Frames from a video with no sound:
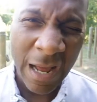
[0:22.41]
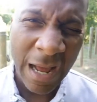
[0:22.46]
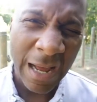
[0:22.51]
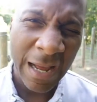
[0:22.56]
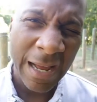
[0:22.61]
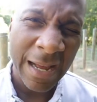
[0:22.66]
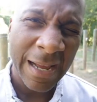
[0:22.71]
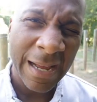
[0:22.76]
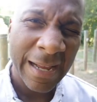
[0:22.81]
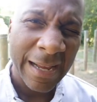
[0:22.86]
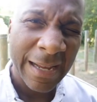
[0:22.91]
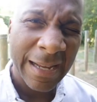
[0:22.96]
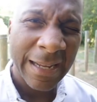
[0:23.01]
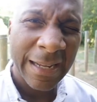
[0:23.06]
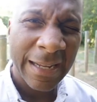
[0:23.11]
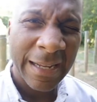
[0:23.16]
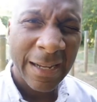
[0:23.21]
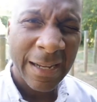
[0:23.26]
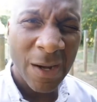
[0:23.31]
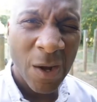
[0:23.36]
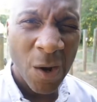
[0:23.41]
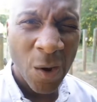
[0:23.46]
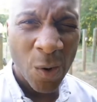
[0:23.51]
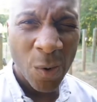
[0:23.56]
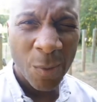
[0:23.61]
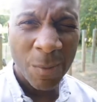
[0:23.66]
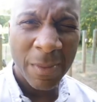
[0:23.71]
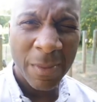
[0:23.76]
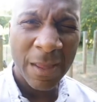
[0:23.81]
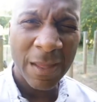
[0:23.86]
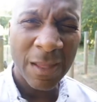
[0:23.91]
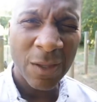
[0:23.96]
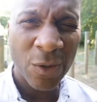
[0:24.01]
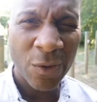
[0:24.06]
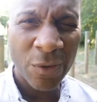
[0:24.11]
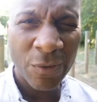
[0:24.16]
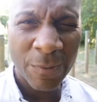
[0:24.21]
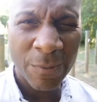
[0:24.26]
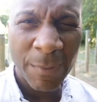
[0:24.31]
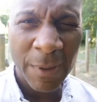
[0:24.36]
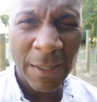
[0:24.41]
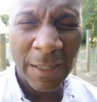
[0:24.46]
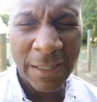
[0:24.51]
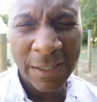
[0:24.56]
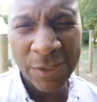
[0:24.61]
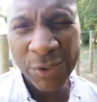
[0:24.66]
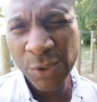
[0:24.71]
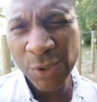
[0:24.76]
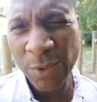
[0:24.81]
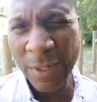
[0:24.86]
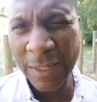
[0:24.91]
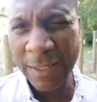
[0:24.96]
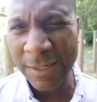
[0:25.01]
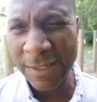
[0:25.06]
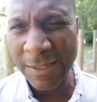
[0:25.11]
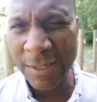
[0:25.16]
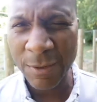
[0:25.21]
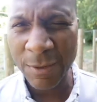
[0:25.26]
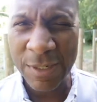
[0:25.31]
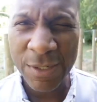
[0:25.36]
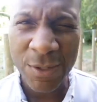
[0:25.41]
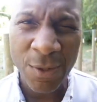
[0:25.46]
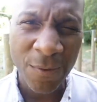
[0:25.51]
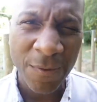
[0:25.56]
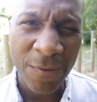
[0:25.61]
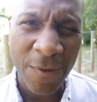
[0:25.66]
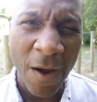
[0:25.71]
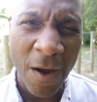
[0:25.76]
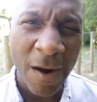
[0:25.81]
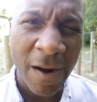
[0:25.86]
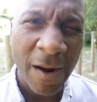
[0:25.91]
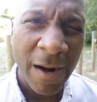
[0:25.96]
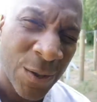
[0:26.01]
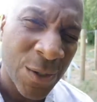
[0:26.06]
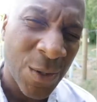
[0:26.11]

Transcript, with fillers: I hope that you've been enjoying the series so far.